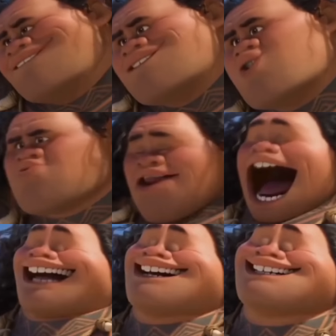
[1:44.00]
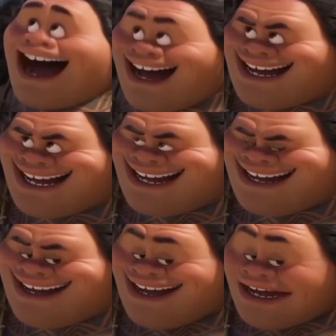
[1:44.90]
you were trying to say
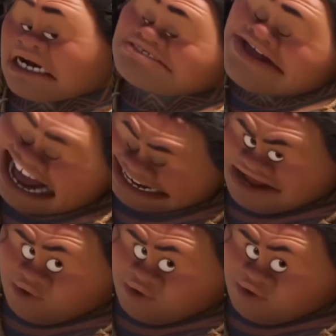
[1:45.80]
is thank